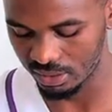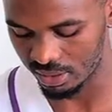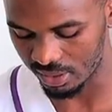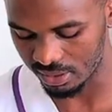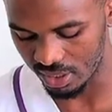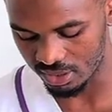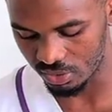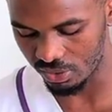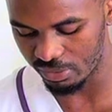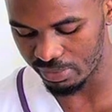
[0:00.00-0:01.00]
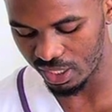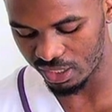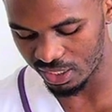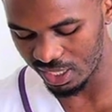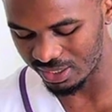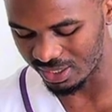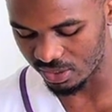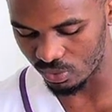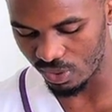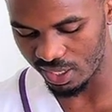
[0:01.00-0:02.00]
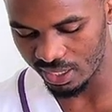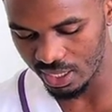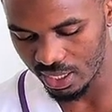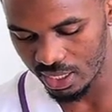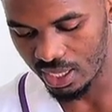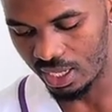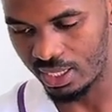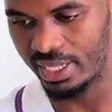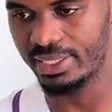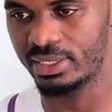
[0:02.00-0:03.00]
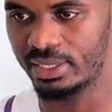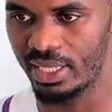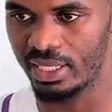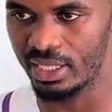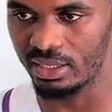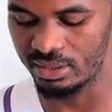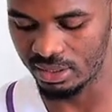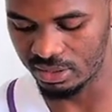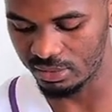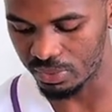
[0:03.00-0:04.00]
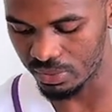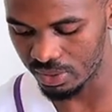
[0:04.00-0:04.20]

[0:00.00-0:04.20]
There is a story behind that. That is why I like saying I started brewing